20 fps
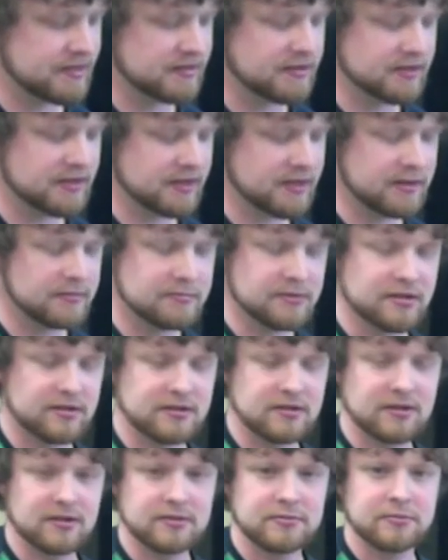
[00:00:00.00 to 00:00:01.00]
Today I'm going to
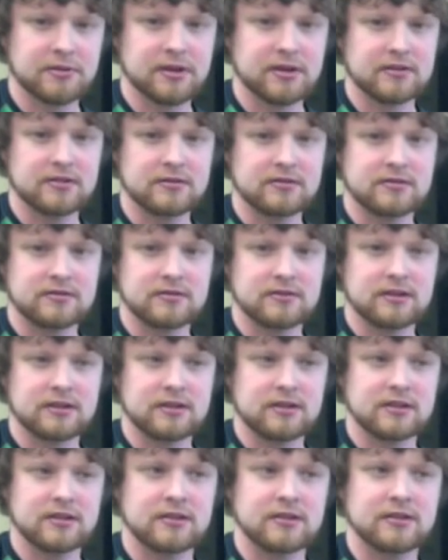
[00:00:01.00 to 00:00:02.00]
talk about
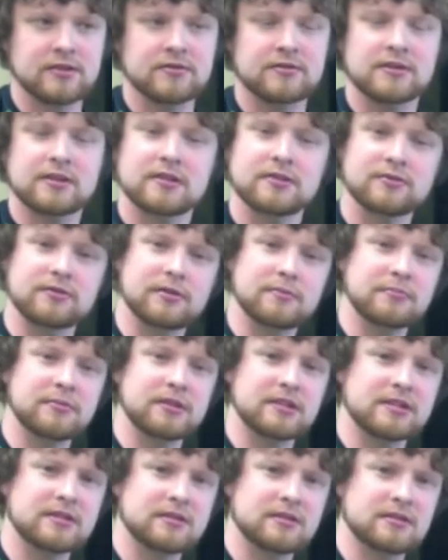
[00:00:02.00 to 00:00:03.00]
using
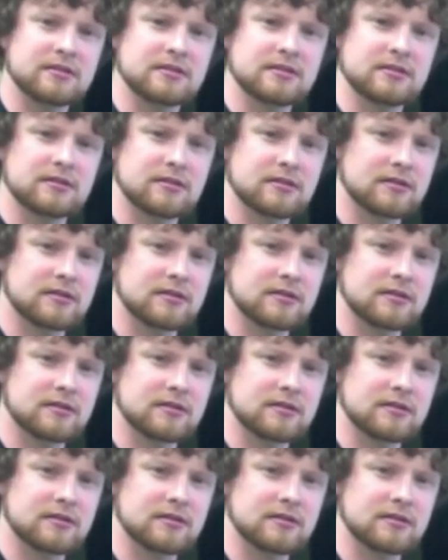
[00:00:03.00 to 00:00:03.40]
triplets